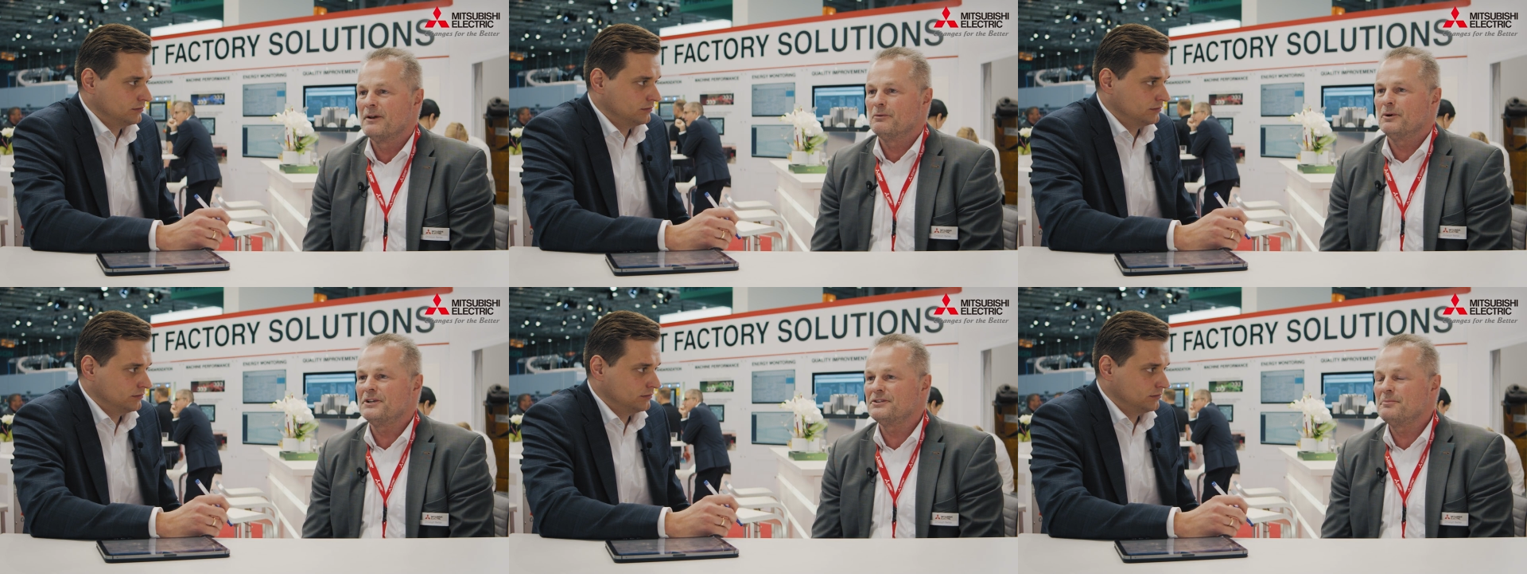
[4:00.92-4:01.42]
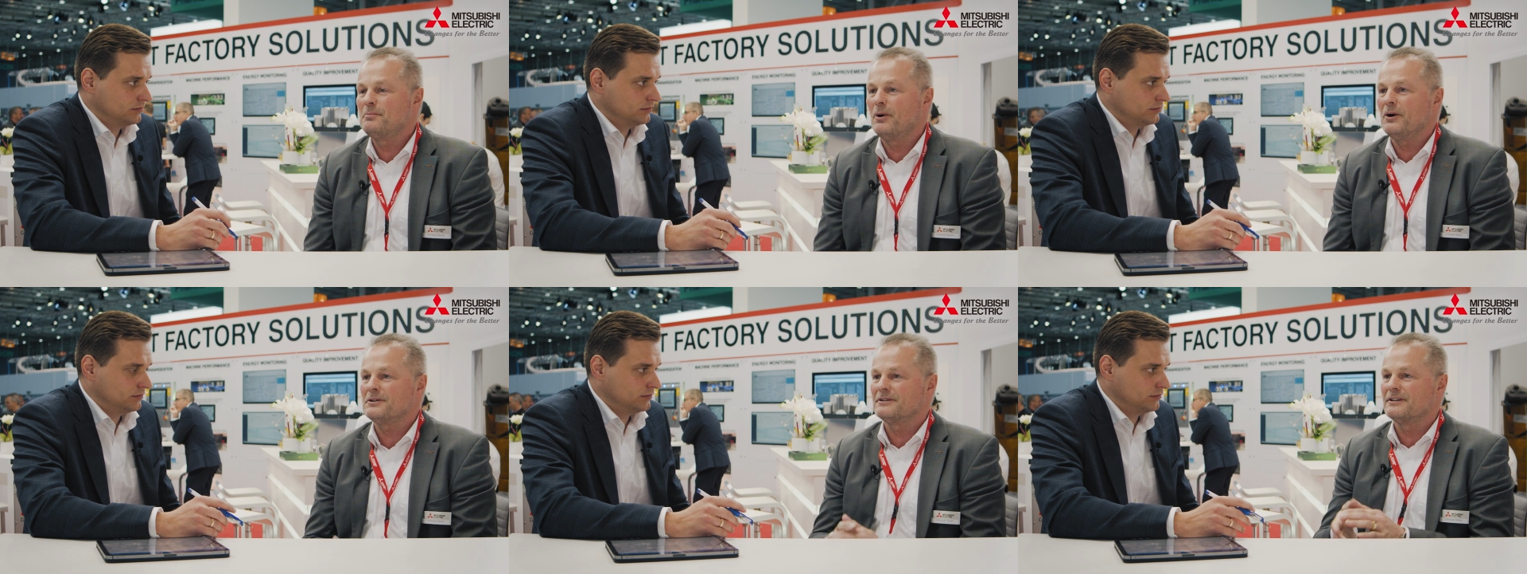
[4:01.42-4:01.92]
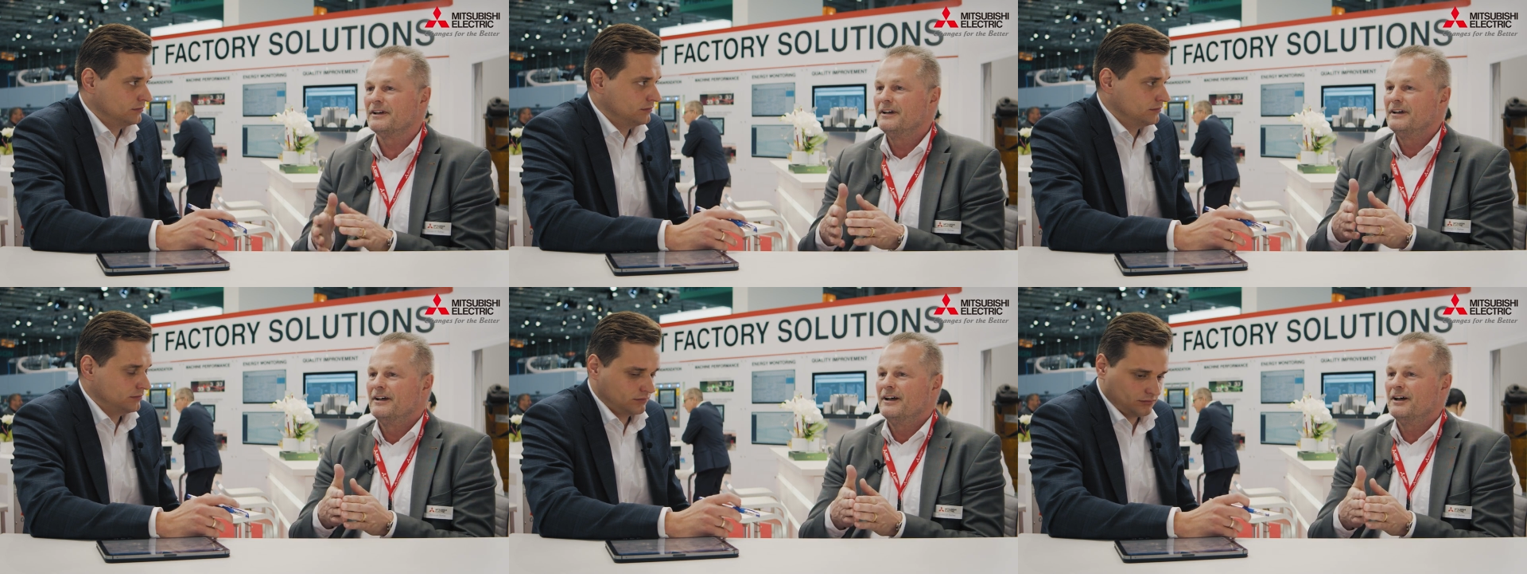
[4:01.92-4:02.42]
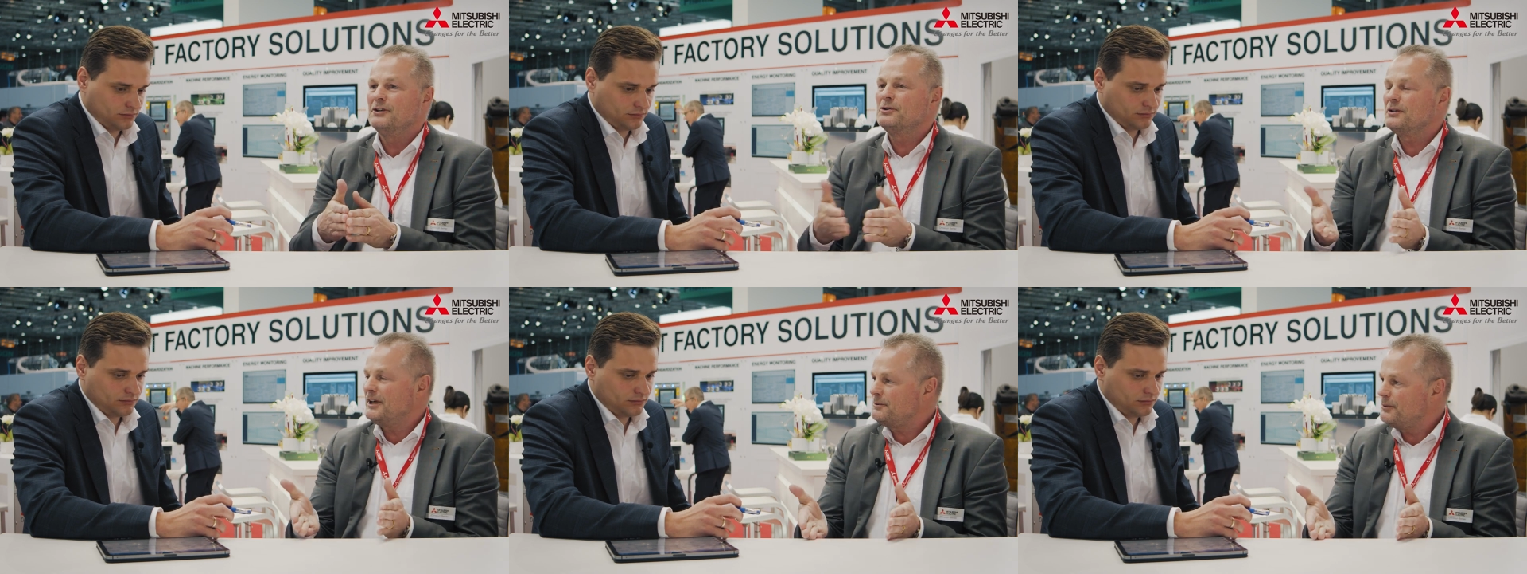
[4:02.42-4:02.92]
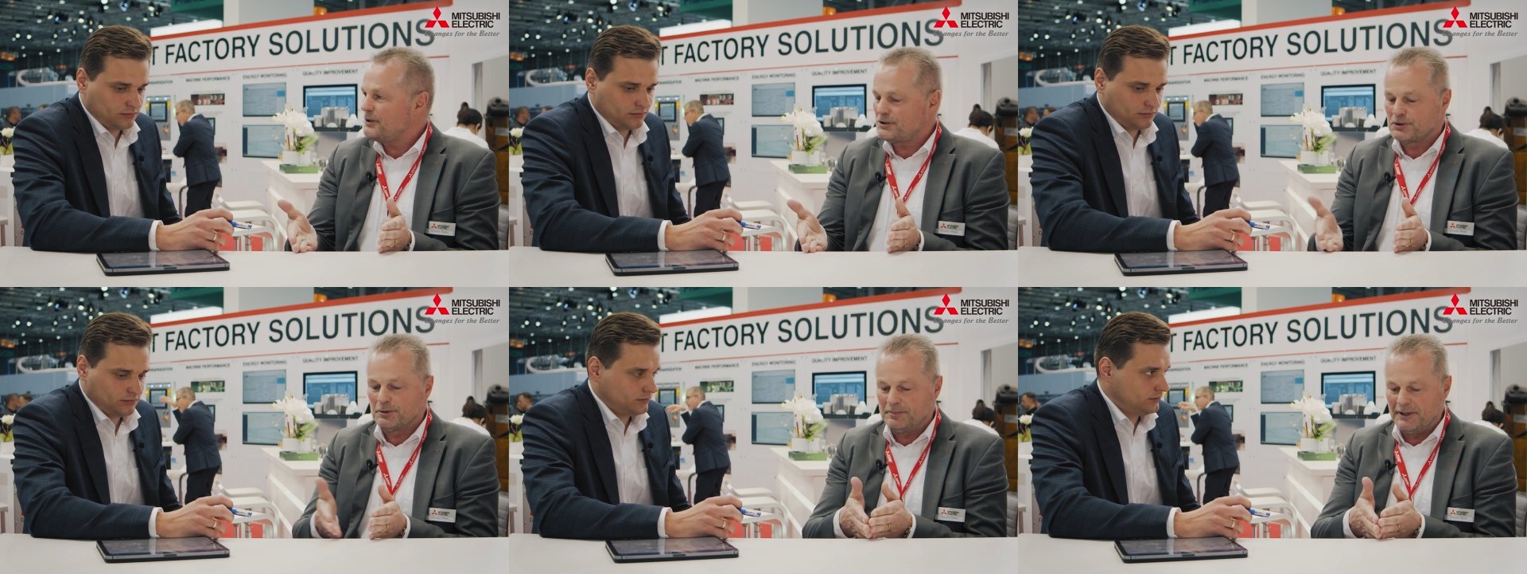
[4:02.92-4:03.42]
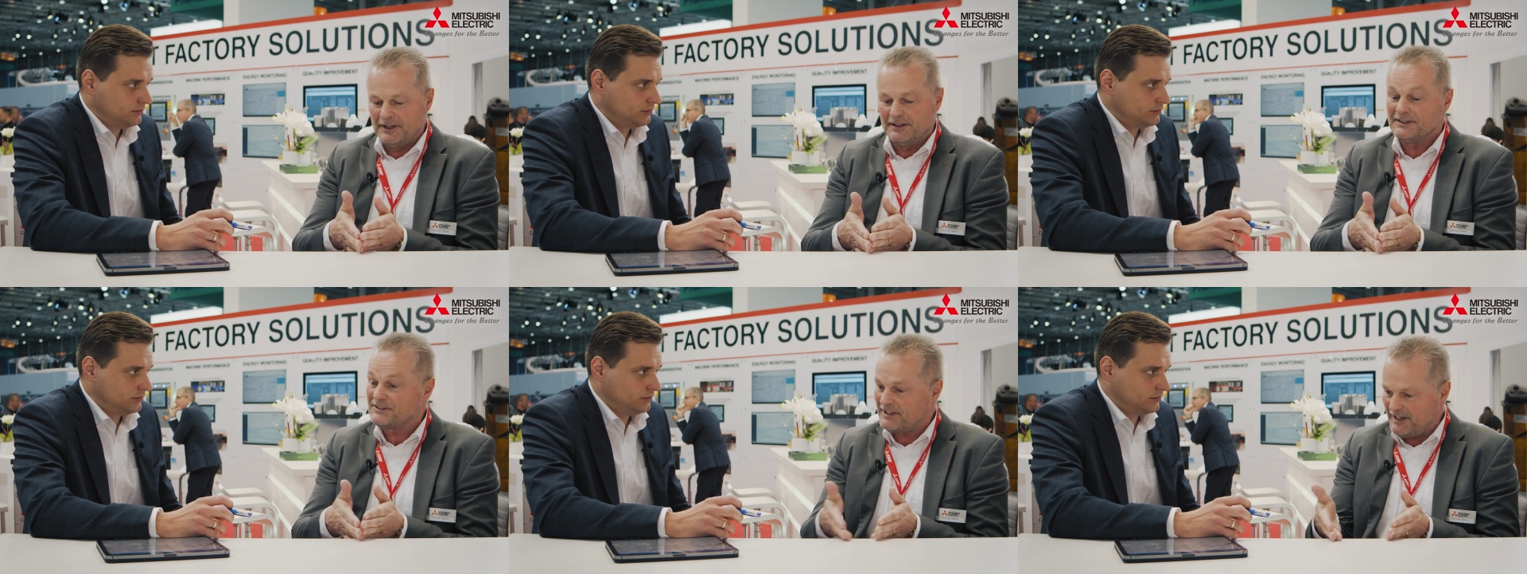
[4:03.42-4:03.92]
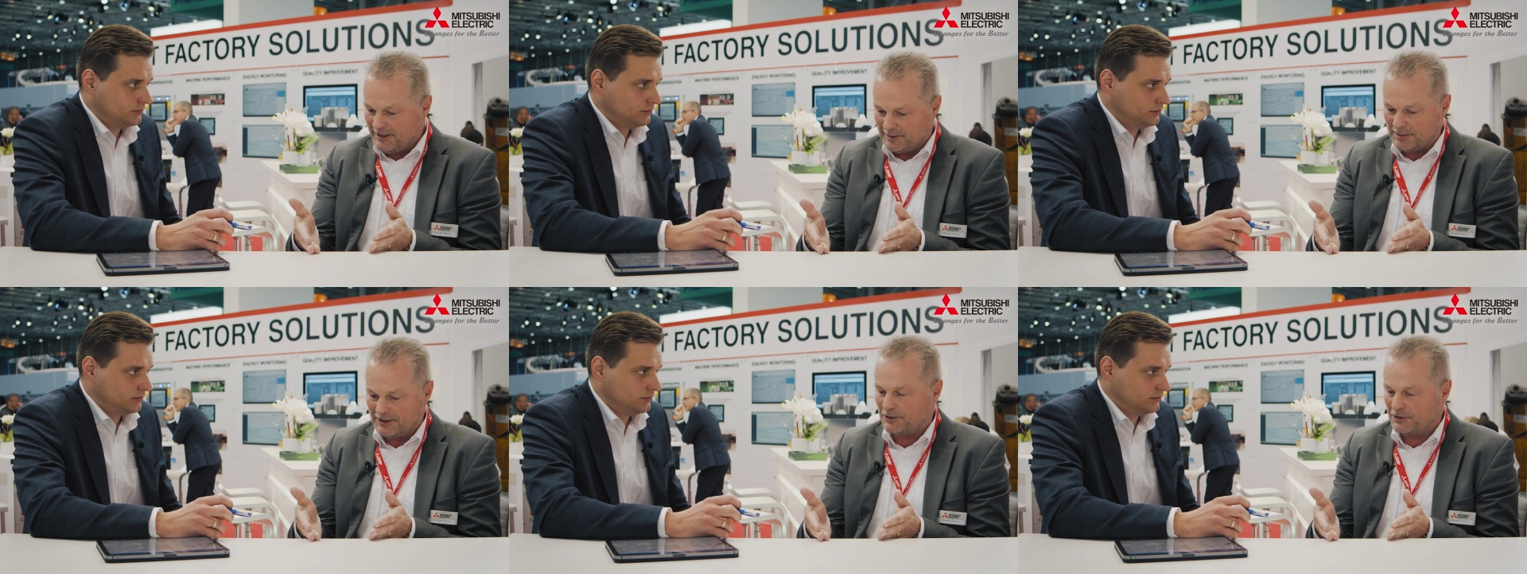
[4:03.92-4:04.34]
Speaker 1: what is important? A new network should be scalable,